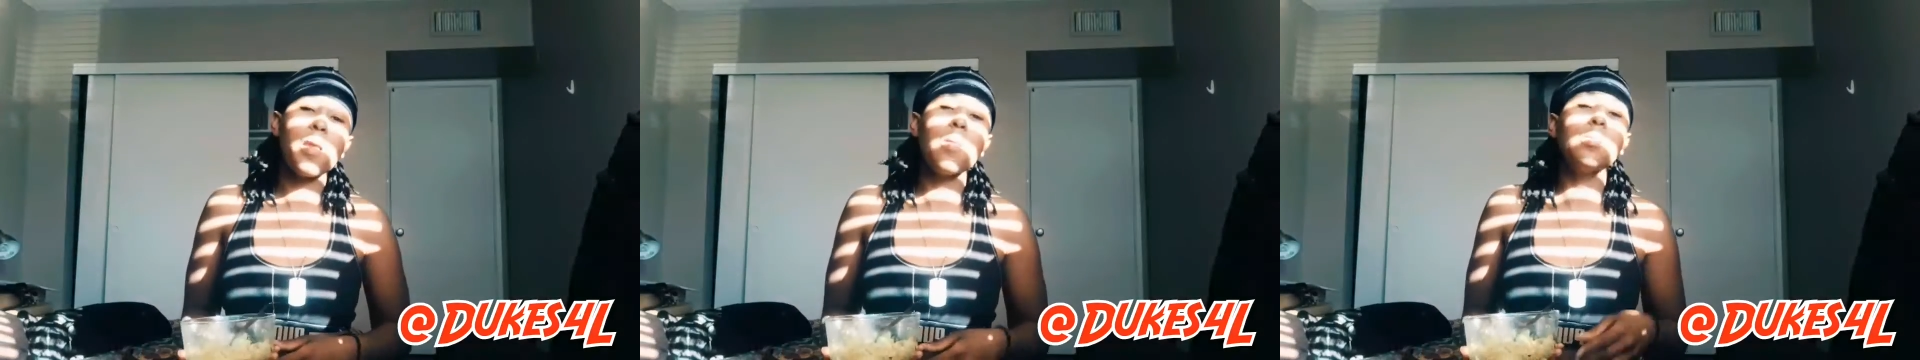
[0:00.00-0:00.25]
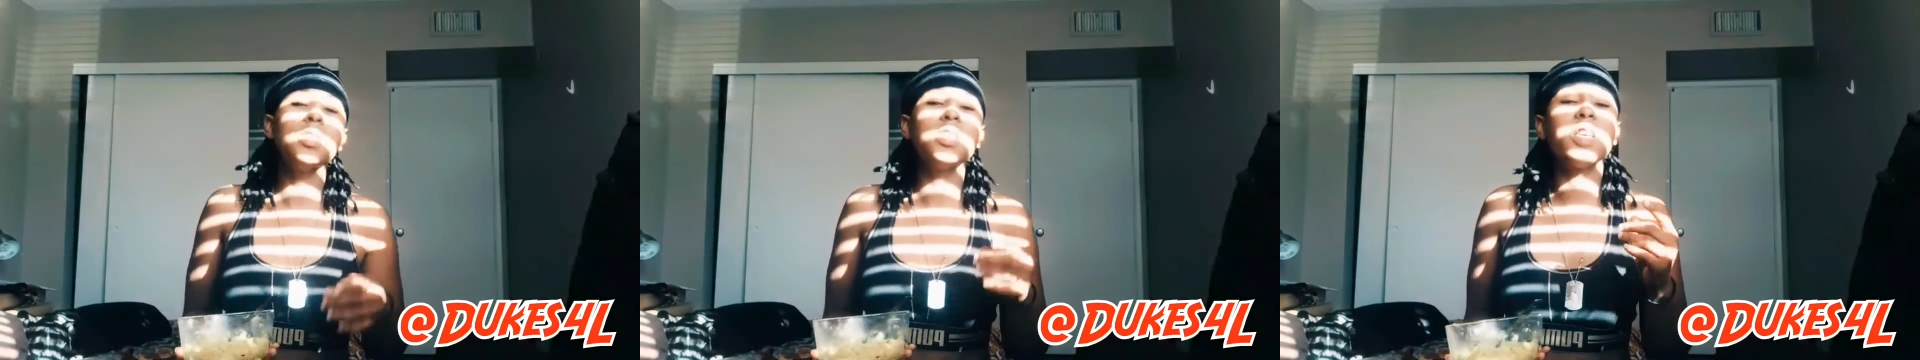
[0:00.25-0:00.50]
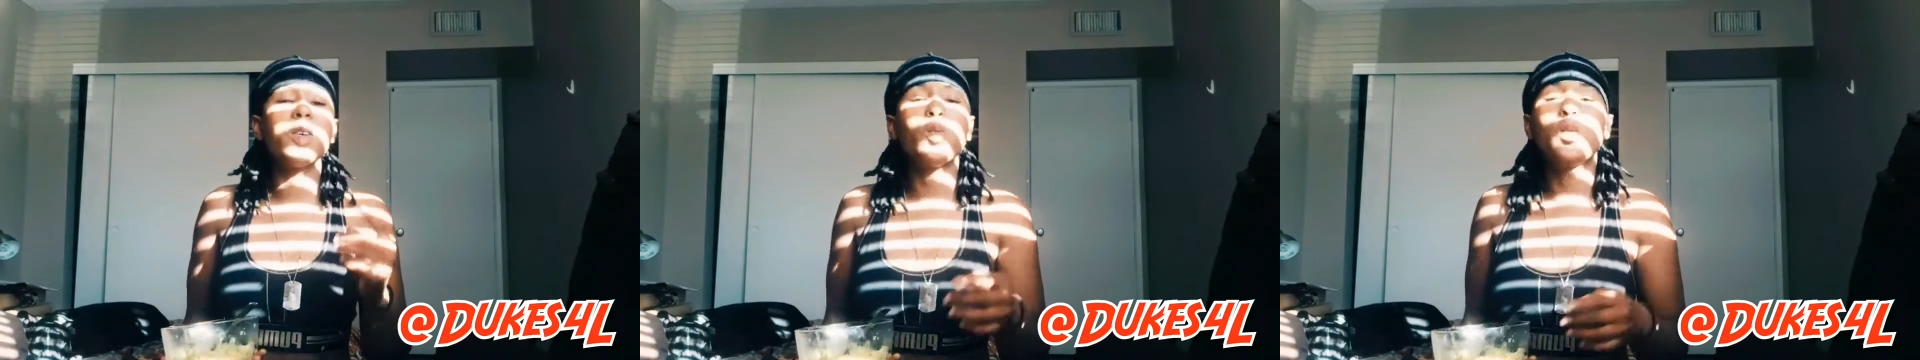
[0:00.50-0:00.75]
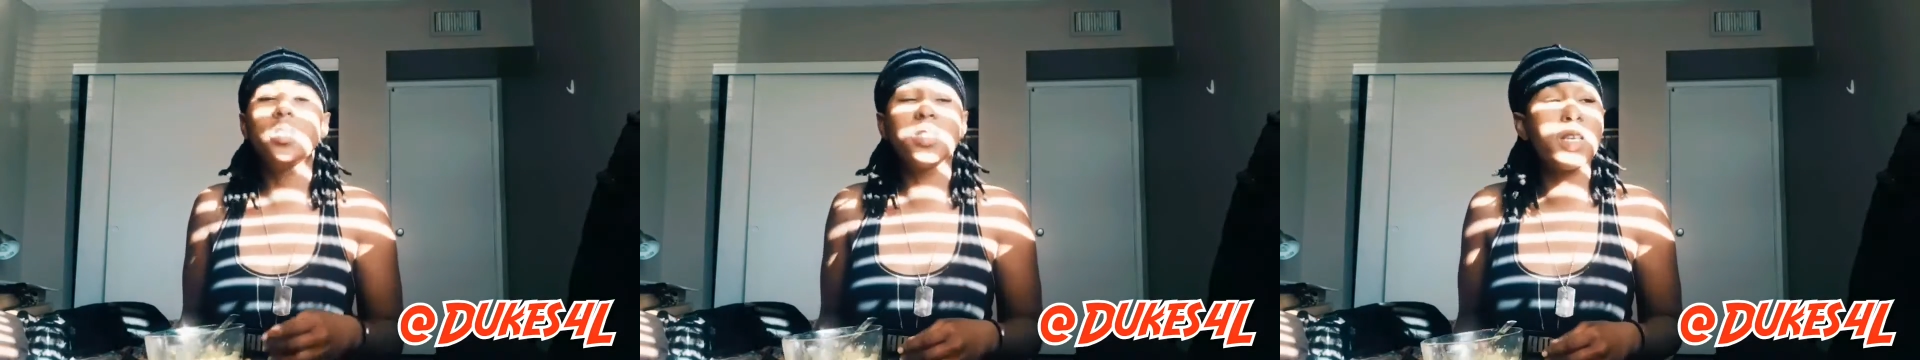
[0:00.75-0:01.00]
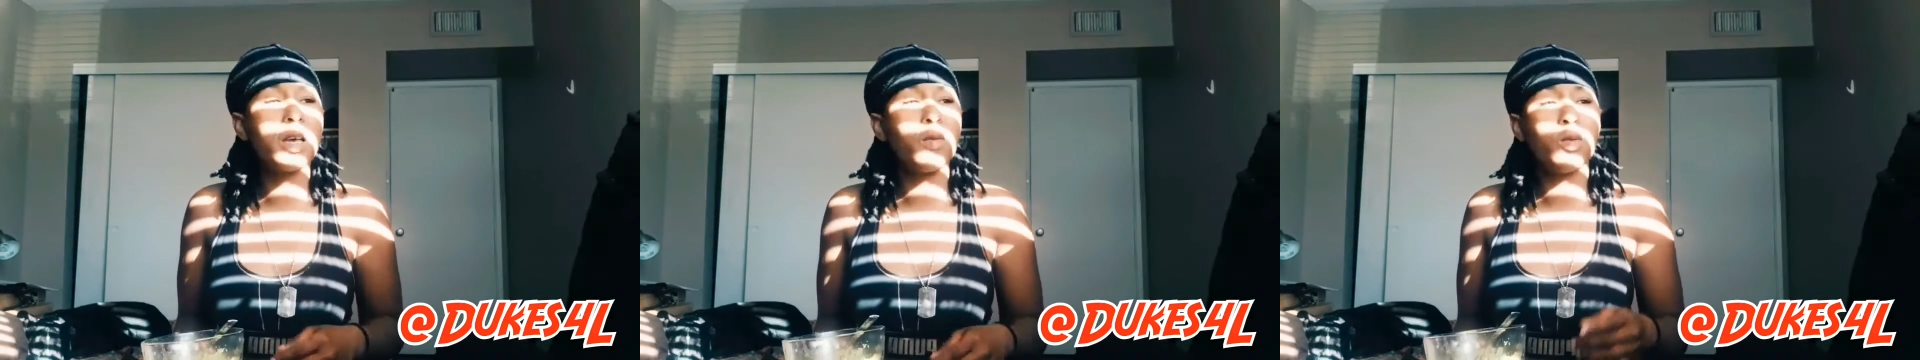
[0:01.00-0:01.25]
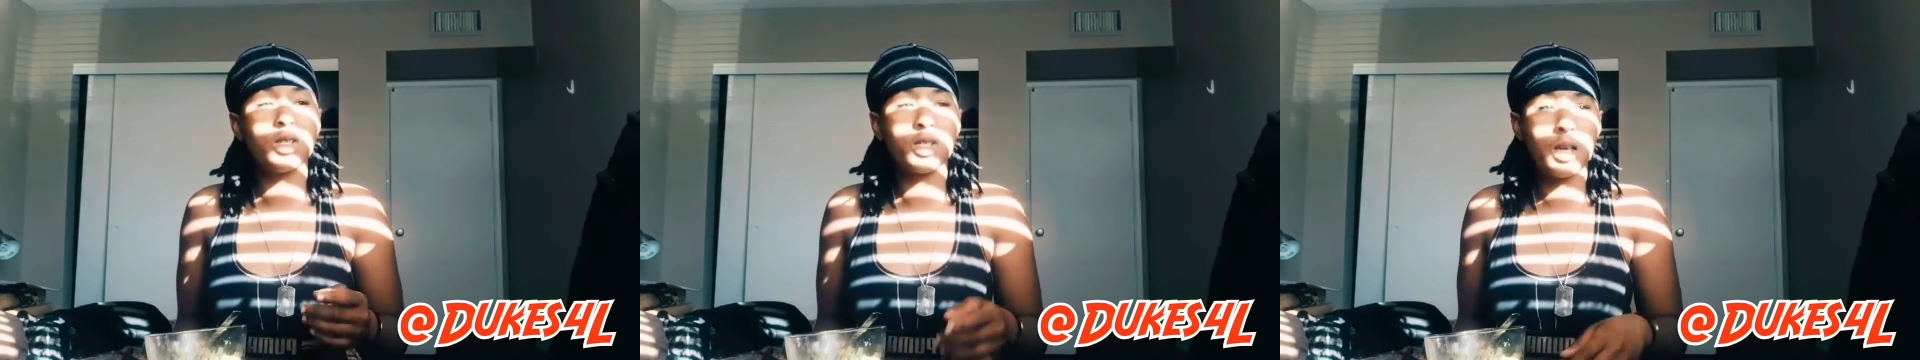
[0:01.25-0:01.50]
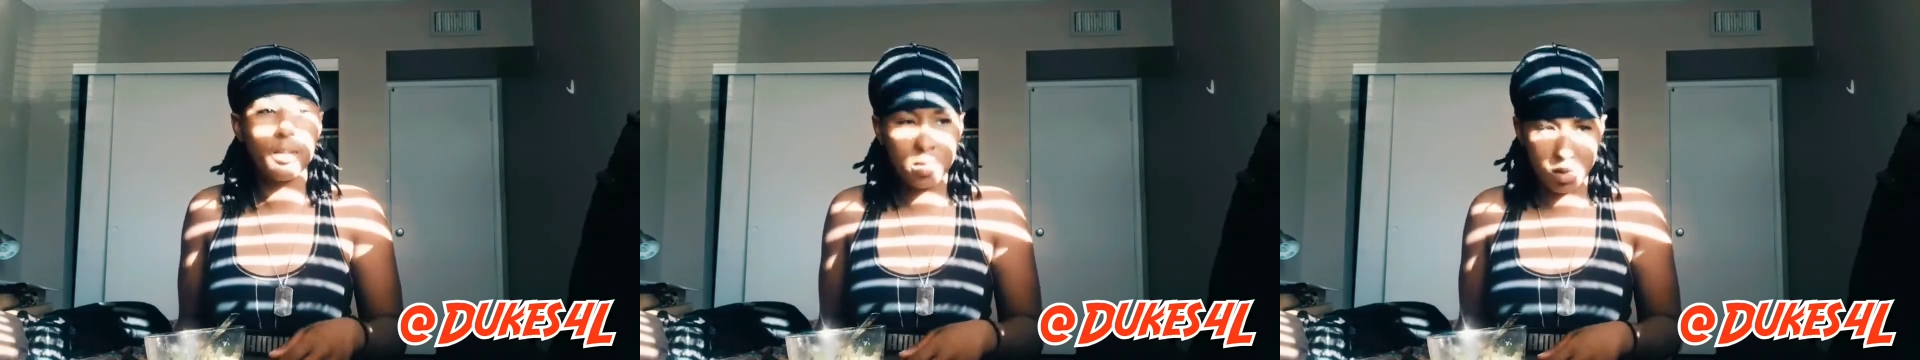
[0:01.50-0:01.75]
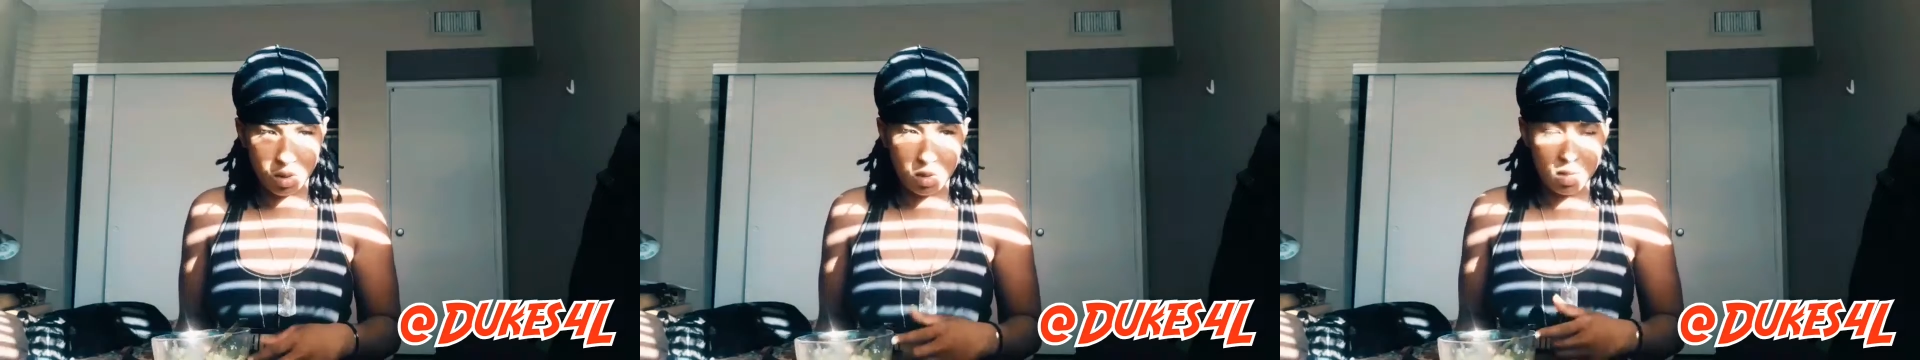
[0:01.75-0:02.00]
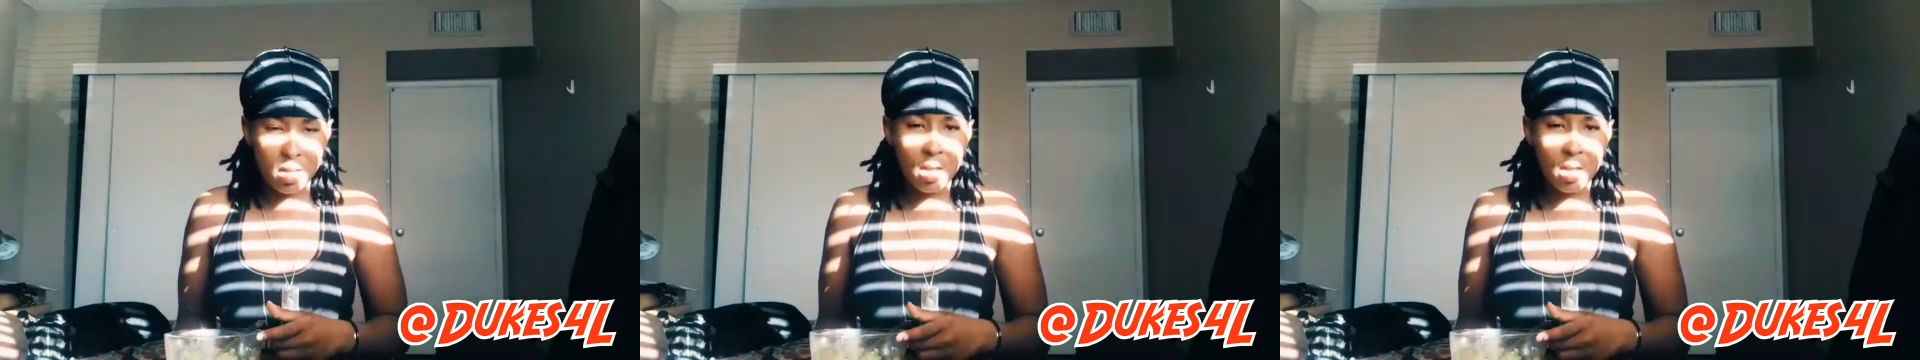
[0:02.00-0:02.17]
I'm gonna say it one time only.